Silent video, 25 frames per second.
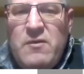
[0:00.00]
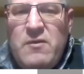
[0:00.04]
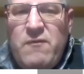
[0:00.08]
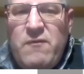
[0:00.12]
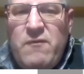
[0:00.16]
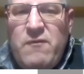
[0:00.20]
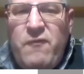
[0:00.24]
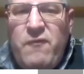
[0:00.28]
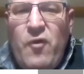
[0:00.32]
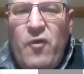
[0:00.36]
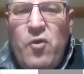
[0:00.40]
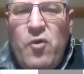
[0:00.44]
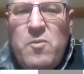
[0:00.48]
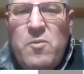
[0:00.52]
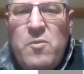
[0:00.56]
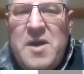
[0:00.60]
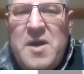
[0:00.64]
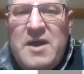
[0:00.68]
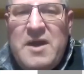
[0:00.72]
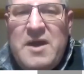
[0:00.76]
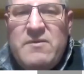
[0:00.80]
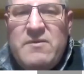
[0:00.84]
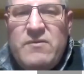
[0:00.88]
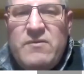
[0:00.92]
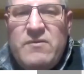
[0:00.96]
yeah,
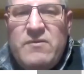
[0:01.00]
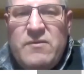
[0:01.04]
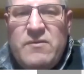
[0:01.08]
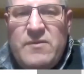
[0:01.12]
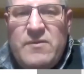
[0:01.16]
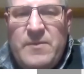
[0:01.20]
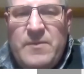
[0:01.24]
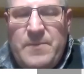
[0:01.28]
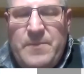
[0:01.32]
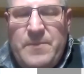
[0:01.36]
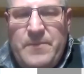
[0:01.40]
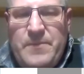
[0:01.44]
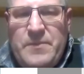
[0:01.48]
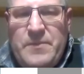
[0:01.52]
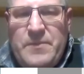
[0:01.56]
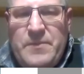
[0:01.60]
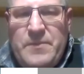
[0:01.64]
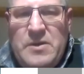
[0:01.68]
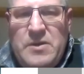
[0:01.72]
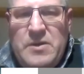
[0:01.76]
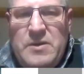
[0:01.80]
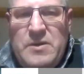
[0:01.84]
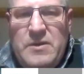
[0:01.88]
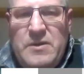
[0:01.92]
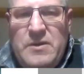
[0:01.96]
4
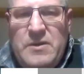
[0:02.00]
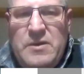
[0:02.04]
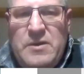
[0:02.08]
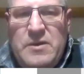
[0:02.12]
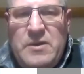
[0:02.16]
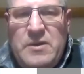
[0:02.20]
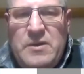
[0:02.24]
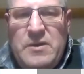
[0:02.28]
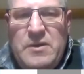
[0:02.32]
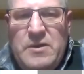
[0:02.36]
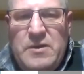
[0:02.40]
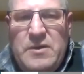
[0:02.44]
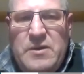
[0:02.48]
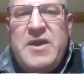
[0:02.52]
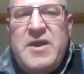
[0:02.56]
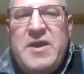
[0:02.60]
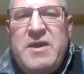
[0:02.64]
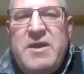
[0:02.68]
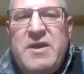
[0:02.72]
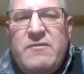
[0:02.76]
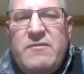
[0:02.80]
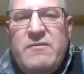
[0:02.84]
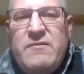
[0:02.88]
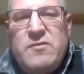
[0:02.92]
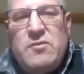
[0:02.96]
months, the
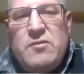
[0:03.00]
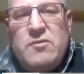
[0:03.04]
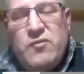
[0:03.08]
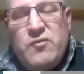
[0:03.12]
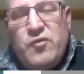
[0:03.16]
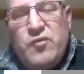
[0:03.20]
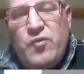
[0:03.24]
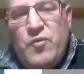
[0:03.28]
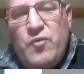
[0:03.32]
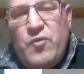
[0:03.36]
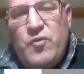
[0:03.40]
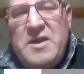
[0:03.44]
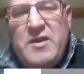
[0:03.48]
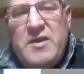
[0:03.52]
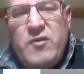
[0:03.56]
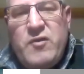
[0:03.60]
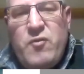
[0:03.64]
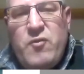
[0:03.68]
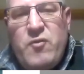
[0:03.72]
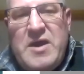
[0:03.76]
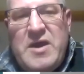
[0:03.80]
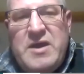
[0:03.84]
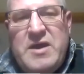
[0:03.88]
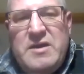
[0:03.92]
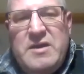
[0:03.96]
pigs looks really
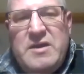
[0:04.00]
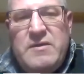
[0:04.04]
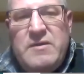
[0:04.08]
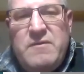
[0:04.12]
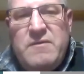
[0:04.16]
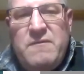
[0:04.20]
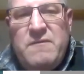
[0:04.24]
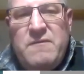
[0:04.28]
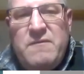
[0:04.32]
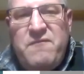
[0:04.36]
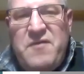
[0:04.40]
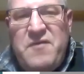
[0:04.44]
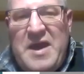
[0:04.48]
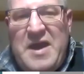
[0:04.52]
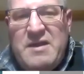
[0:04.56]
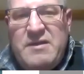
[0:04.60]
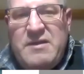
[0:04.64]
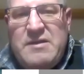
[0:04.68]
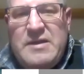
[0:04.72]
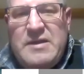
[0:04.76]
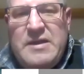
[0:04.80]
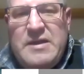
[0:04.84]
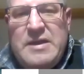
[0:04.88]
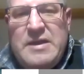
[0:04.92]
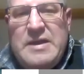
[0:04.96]
great,
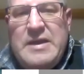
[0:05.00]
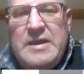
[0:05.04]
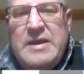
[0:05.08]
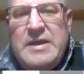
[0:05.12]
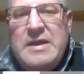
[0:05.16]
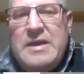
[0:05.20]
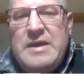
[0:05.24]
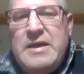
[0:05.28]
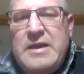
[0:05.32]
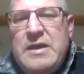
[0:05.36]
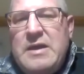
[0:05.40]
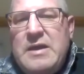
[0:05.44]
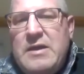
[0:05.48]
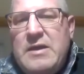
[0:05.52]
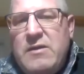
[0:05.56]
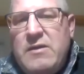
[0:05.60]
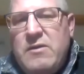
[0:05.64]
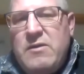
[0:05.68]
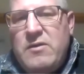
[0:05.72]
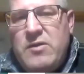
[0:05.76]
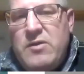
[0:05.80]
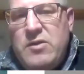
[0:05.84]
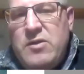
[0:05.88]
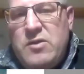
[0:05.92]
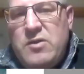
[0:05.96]
fat.
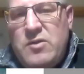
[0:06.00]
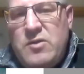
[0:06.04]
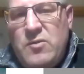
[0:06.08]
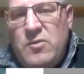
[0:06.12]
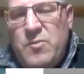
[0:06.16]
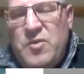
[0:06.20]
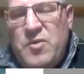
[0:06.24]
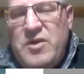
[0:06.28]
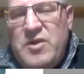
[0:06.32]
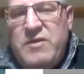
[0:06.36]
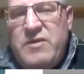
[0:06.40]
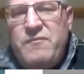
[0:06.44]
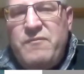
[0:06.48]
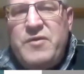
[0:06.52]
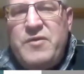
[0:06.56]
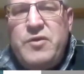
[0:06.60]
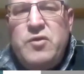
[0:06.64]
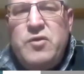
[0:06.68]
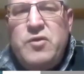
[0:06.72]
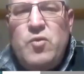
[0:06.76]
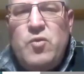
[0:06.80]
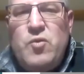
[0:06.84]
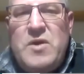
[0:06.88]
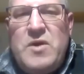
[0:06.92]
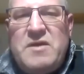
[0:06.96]
You bring
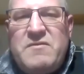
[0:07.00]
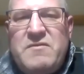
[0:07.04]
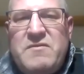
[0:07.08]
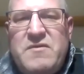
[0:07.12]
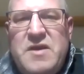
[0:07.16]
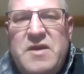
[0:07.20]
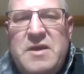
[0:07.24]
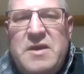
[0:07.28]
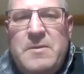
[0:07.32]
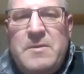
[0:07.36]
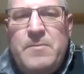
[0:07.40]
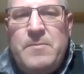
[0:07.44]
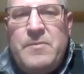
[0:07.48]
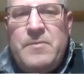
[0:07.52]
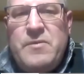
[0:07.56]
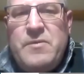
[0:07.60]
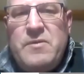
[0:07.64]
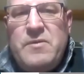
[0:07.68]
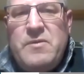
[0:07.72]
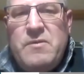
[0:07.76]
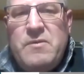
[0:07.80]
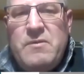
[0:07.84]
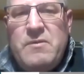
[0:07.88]
the new ones in,